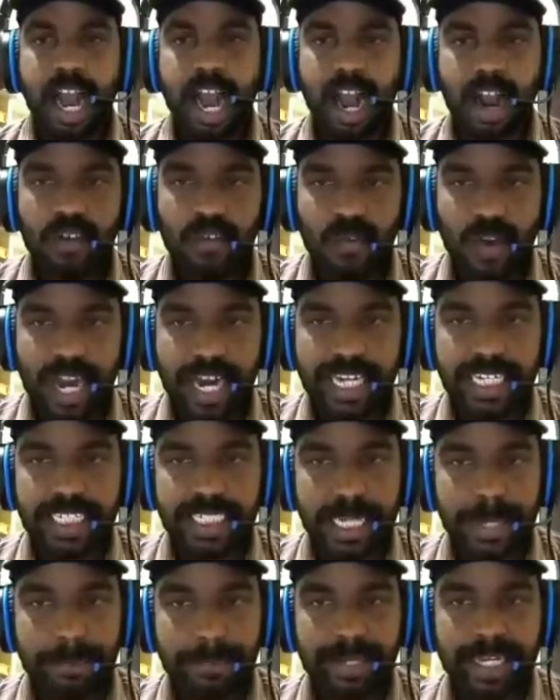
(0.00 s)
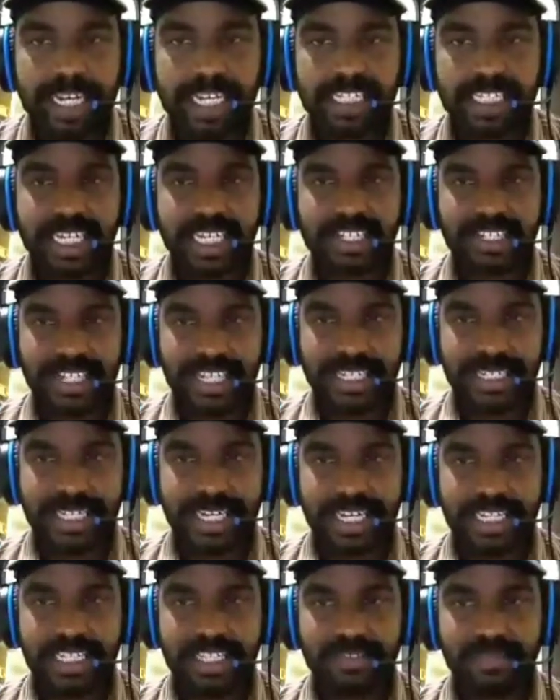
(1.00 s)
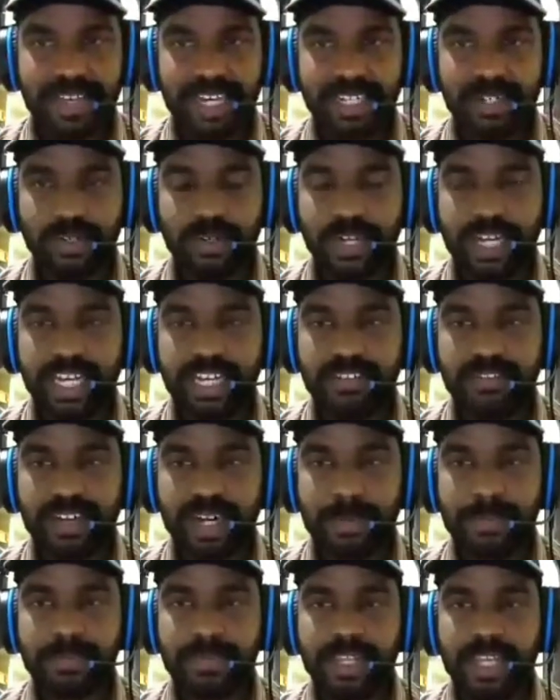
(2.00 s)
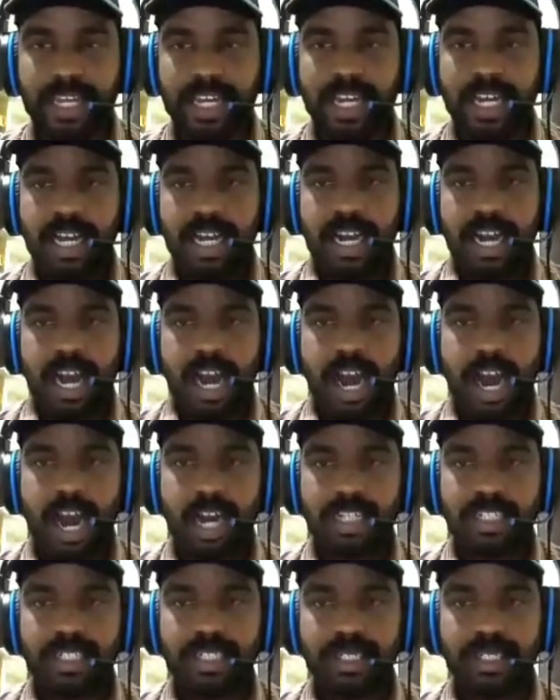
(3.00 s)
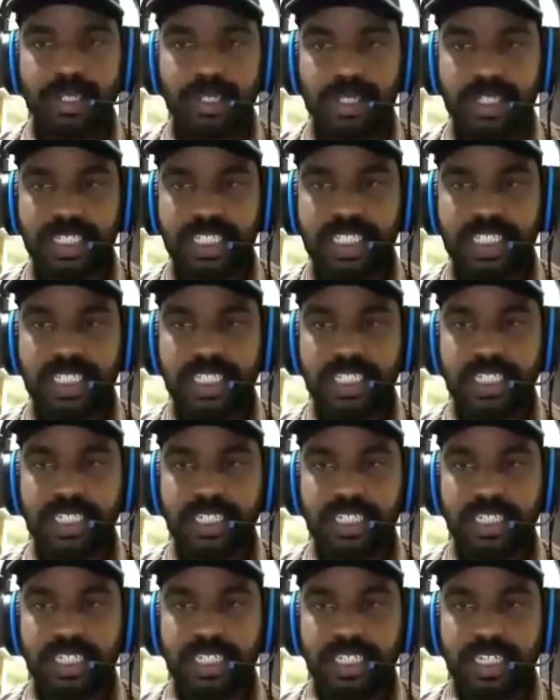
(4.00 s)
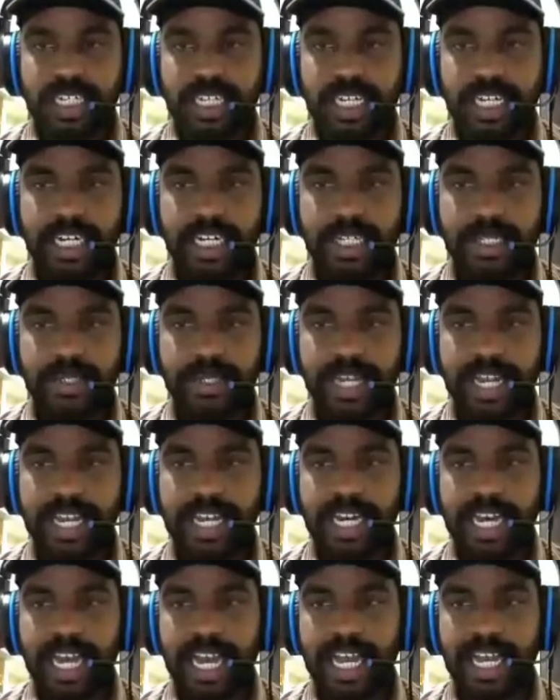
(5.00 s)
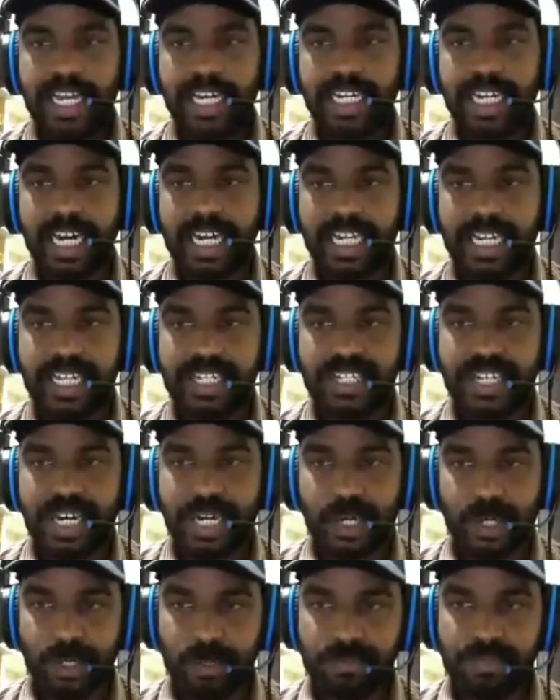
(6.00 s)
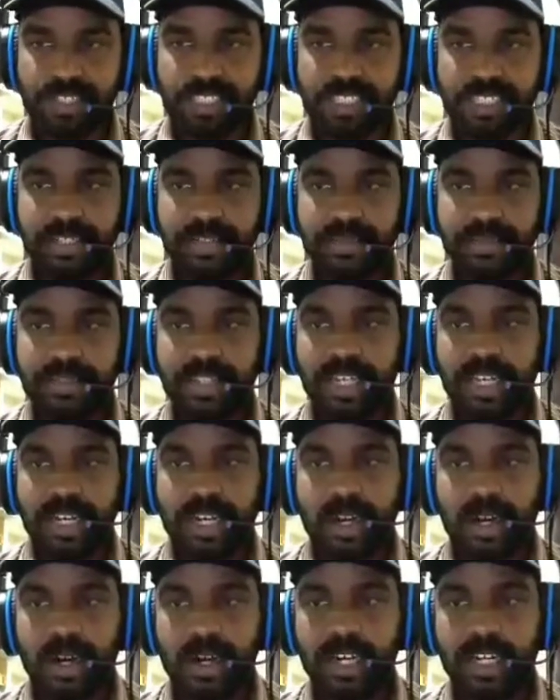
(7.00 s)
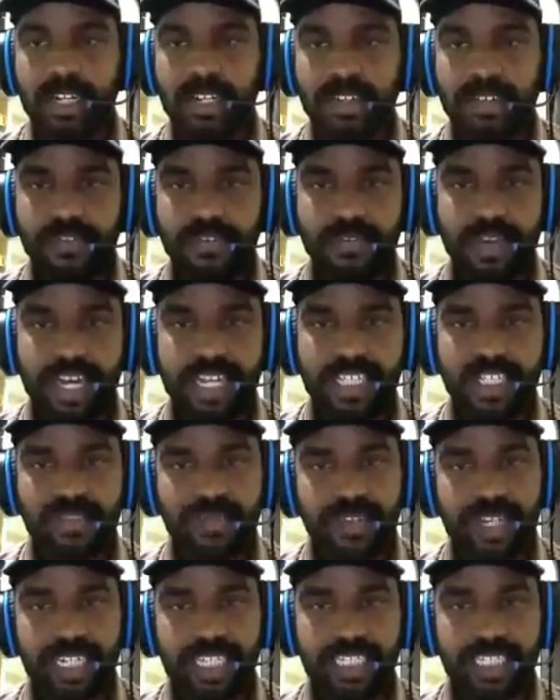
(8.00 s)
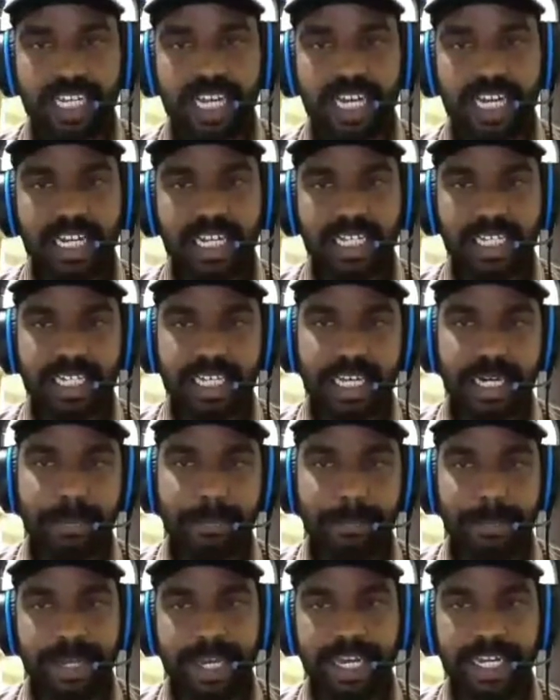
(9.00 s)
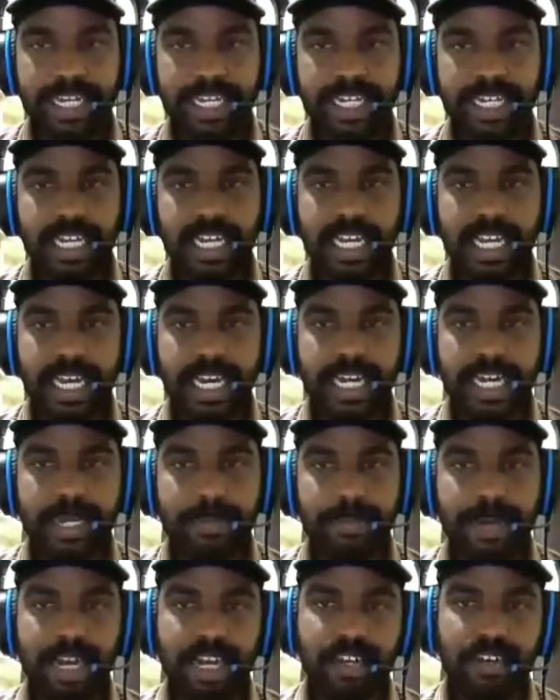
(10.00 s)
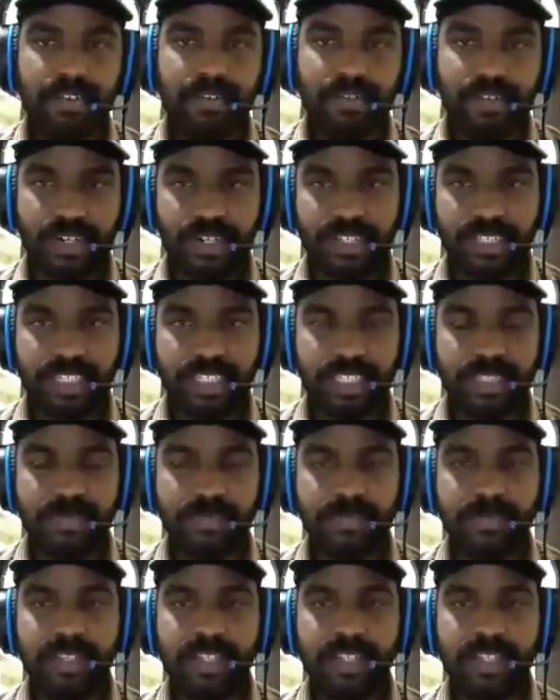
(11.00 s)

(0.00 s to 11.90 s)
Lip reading: Avoid temperature changes when going from hot doors into an air conditioned rooms or vice versa can make edema worse.